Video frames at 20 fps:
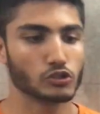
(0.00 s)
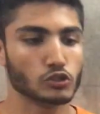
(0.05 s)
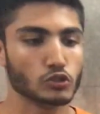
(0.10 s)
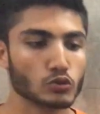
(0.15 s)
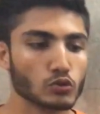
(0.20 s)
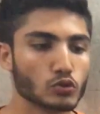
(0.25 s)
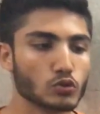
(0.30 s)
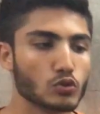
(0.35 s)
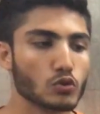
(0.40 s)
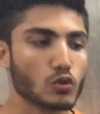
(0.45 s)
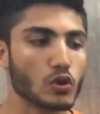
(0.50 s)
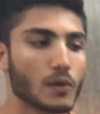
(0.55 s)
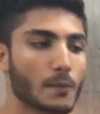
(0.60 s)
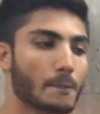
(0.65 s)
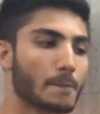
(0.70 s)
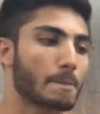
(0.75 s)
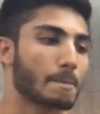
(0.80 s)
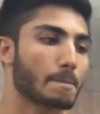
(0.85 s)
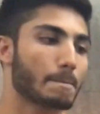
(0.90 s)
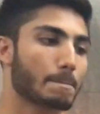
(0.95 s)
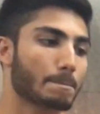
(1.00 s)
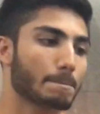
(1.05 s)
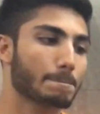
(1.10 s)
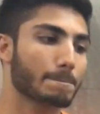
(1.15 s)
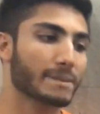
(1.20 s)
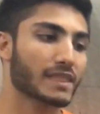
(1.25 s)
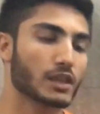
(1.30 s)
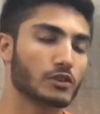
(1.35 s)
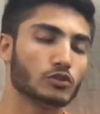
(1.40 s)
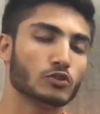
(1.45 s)
you
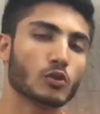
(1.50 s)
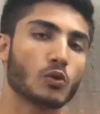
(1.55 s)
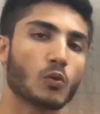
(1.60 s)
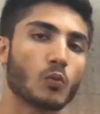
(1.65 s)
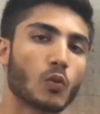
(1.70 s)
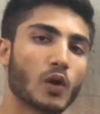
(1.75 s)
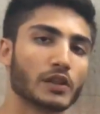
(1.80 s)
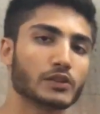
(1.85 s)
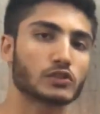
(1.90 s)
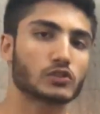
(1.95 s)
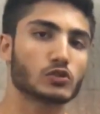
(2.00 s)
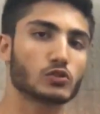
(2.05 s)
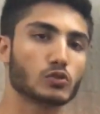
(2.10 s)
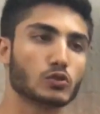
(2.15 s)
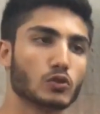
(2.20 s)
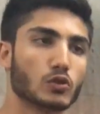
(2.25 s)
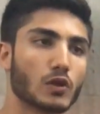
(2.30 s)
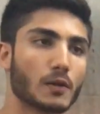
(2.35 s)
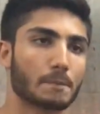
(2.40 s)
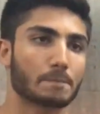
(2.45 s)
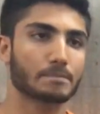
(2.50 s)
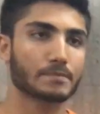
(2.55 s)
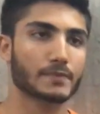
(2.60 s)
don't want to